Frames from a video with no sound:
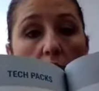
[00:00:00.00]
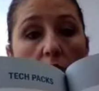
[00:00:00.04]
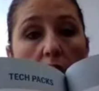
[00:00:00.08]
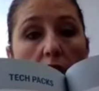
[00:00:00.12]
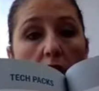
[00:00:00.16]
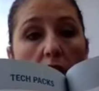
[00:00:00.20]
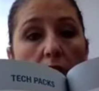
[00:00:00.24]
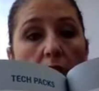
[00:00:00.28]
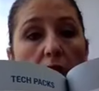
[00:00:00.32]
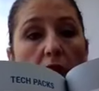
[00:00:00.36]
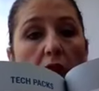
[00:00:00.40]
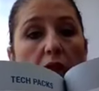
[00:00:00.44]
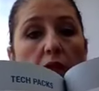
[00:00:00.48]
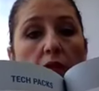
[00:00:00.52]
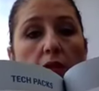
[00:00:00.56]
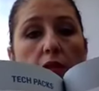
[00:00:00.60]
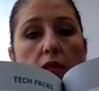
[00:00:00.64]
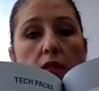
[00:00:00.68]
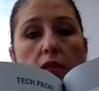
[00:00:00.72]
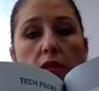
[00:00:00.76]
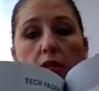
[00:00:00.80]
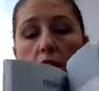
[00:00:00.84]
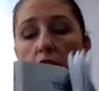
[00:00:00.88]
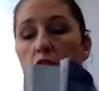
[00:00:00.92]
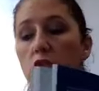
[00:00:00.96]
tech packs,
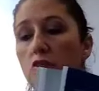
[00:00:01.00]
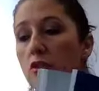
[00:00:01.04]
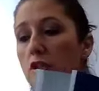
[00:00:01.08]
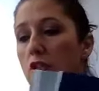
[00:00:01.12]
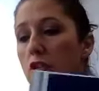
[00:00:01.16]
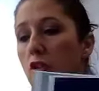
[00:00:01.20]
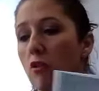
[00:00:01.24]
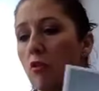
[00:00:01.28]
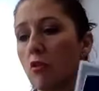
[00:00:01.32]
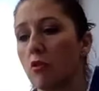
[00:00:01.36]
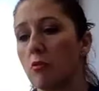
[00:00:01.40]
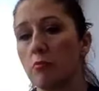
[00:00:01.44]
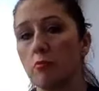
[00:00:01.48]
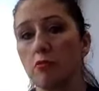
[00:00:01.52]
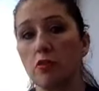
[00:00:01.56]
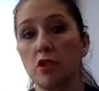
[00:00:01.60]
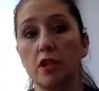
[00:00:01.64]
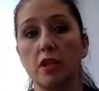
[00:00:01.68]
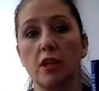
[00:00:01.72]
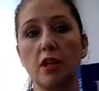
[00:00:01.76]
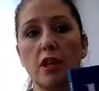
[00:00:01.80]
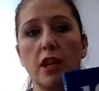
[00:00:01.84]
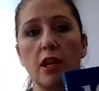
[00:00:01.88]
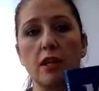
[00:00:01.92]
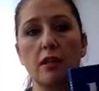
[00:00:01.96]
etc. So
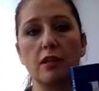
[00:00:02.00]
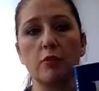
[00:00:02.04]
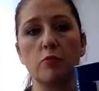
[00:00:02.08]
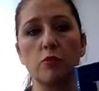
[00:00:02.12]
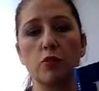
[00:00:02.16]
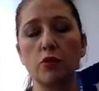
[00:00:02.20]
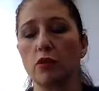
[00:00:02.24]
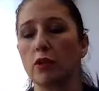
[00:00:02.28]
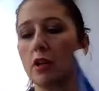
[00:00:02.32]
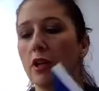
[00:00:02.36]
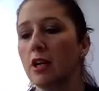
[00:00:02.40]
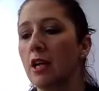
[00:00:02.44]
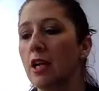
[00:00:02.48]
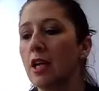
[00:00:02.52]
pretty handy book.